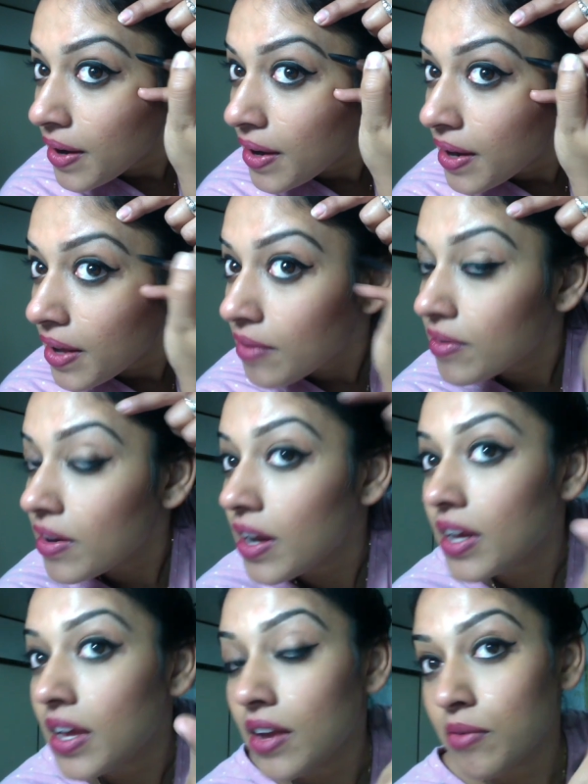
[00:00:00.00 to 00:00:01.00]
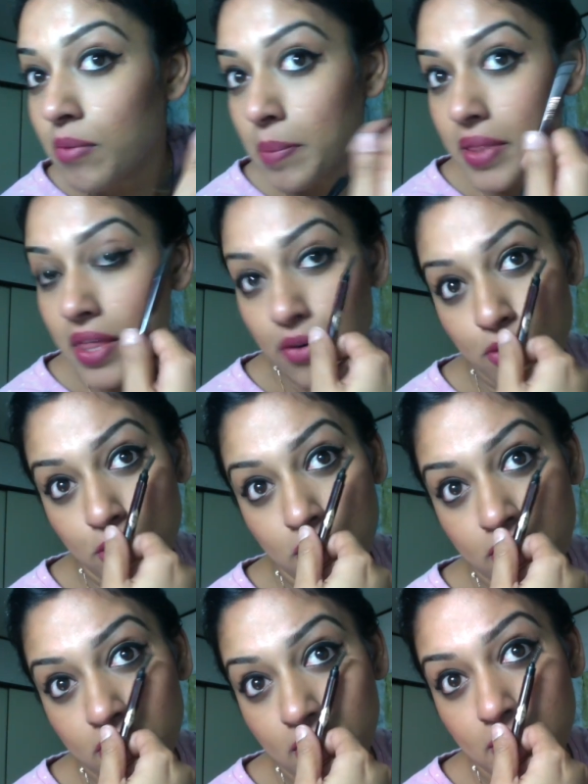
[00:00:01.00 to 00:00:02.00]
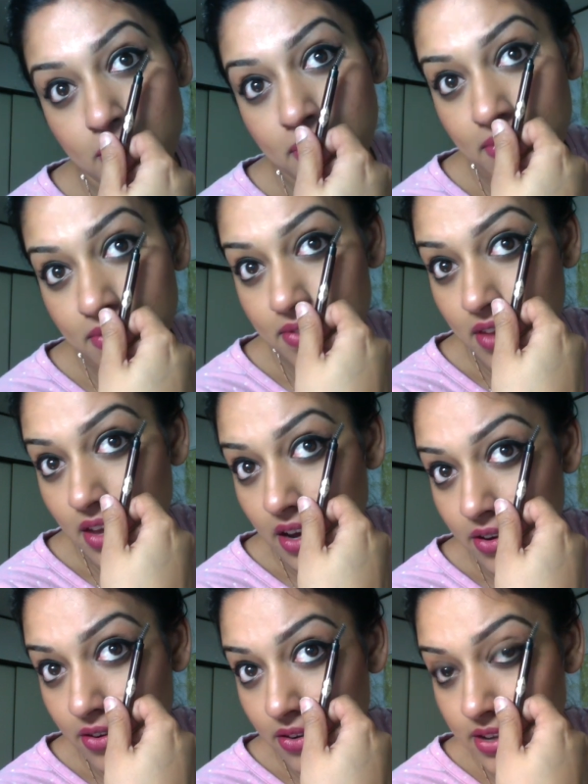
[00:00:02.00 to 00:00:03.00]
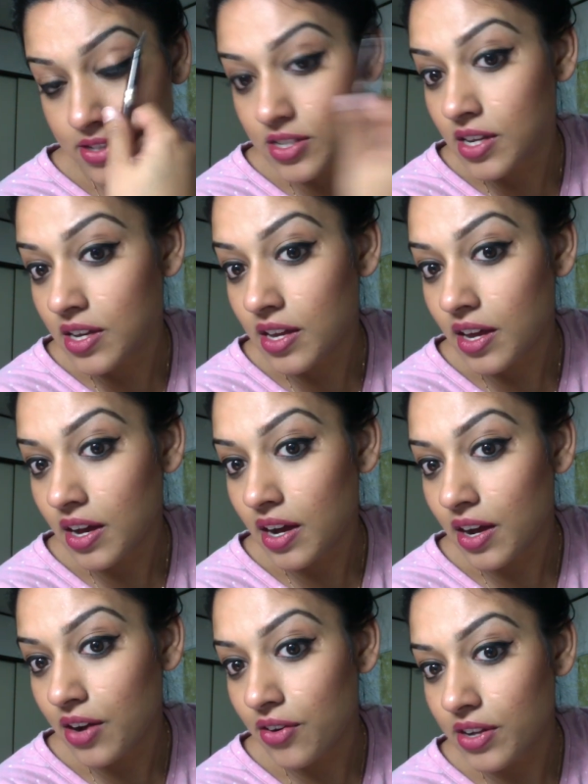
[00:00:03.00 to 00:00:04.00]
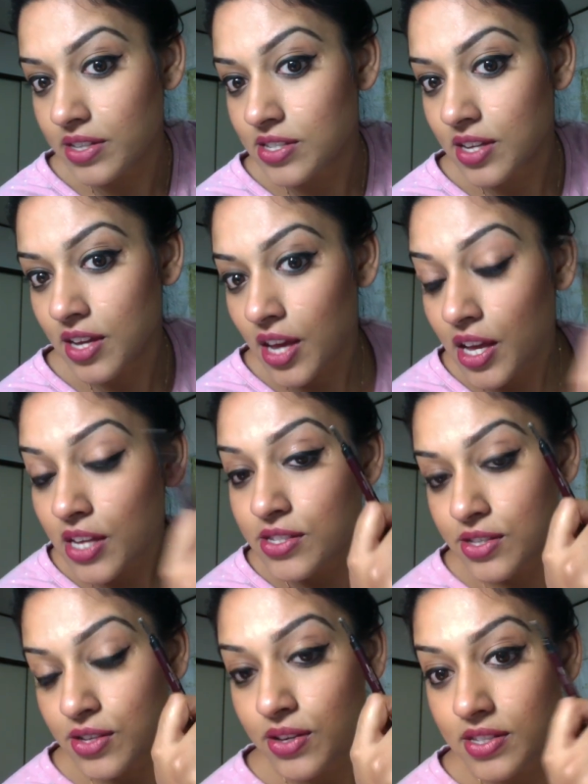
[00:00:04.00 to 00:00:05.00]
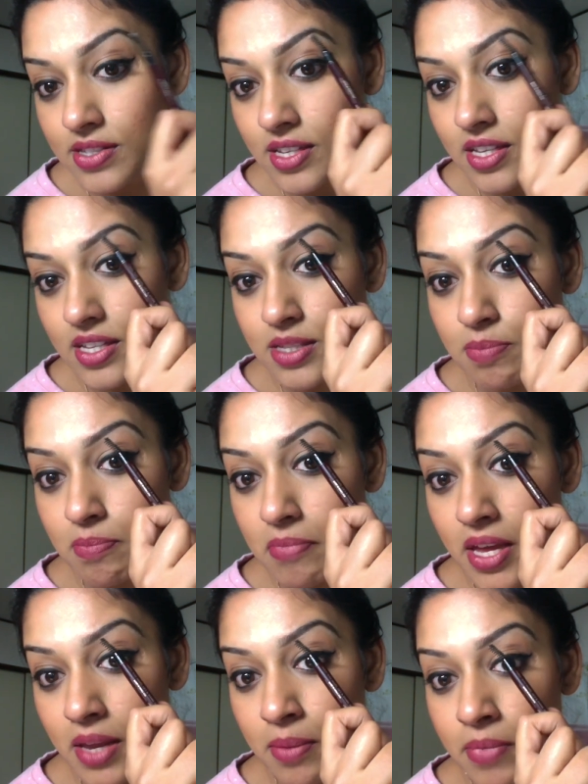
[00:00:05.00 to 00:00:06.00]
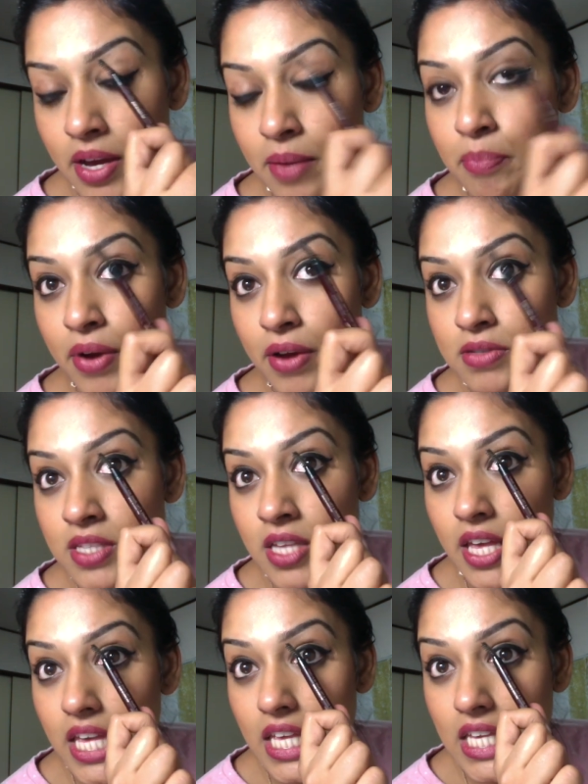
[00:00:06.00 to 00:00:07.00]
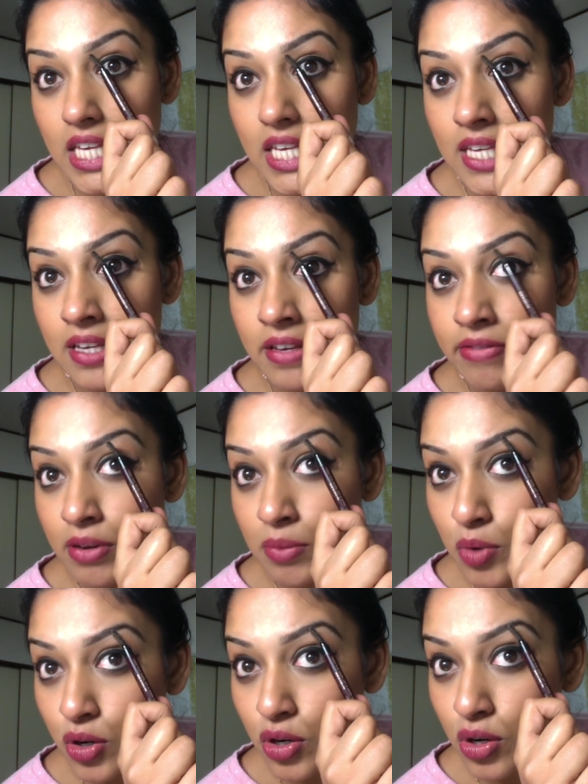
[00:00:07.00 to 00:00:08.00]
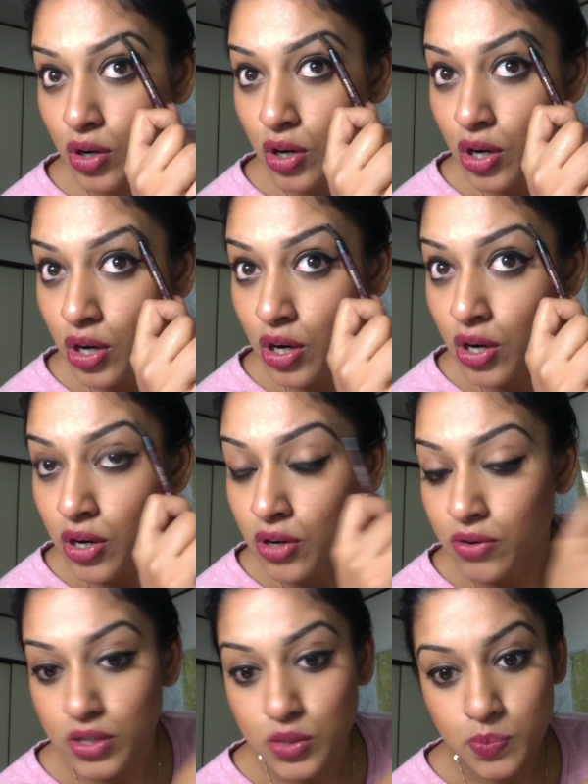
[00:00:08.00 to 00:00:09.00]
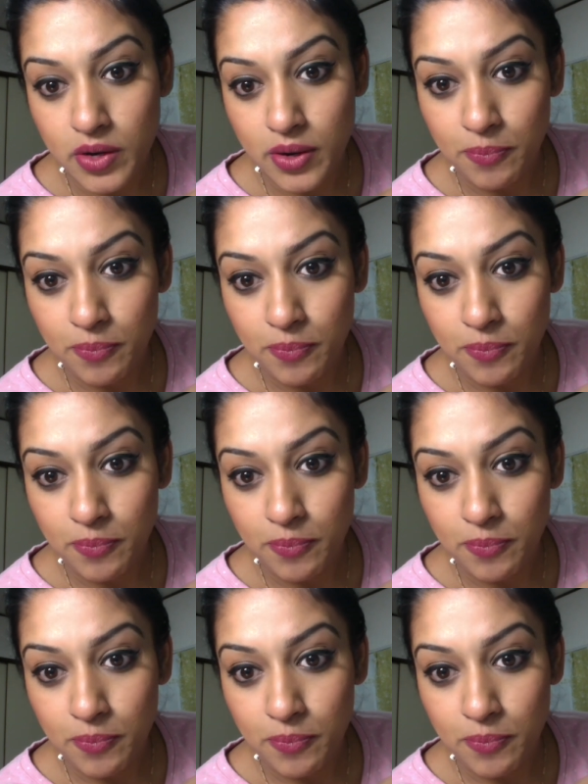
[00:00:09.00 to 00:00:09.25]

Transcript: Yeah, and again, remember that rule of thumb, outer edge, outer edge. So you can see it's made my brows even more crisper.